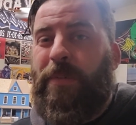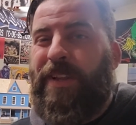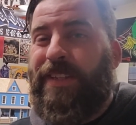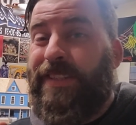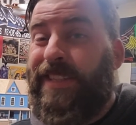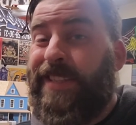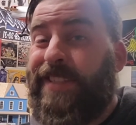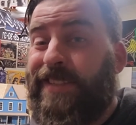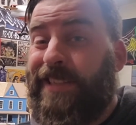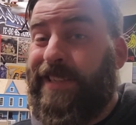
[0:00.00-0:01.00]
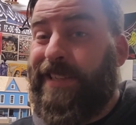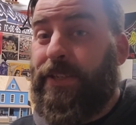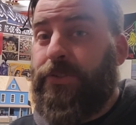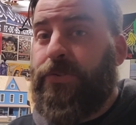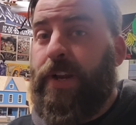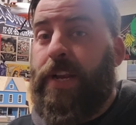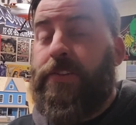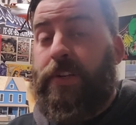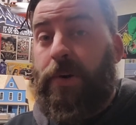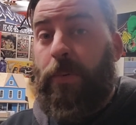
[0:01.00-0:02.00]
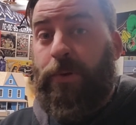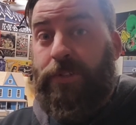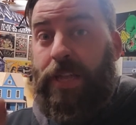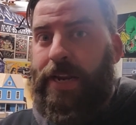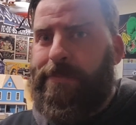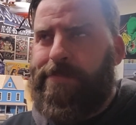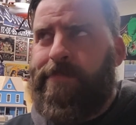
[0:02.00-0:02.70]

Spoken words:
because this is a little strange and it works kind of